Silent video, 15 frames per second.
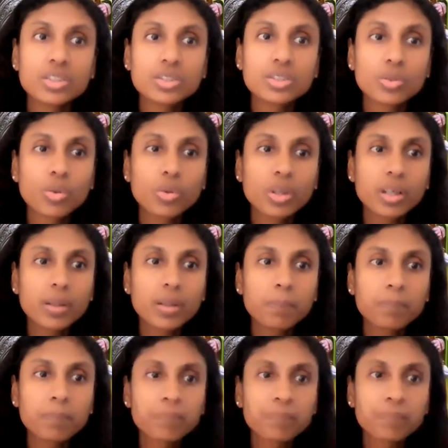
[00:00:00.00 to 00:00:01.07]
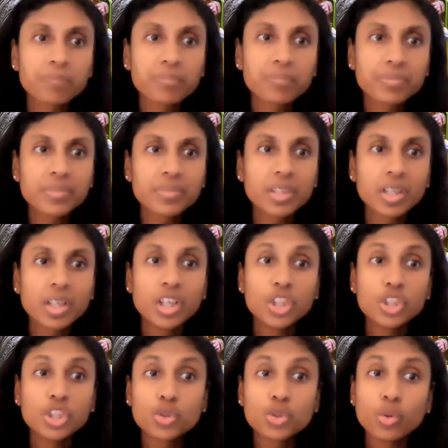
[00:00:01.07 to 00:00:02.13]
So,
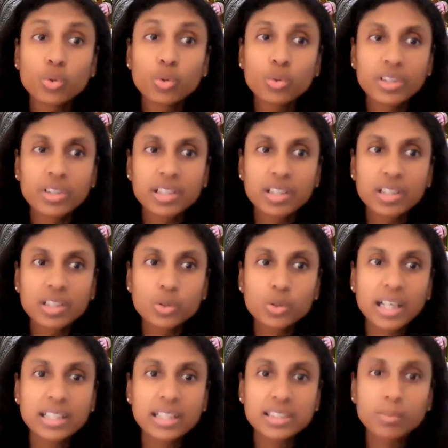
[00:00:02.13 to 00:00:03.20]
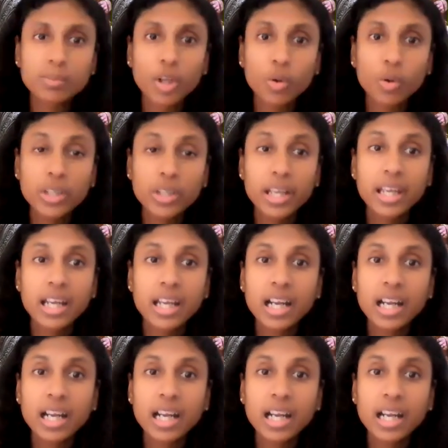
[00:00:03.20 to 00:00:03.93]
Sulu, you had some doubt.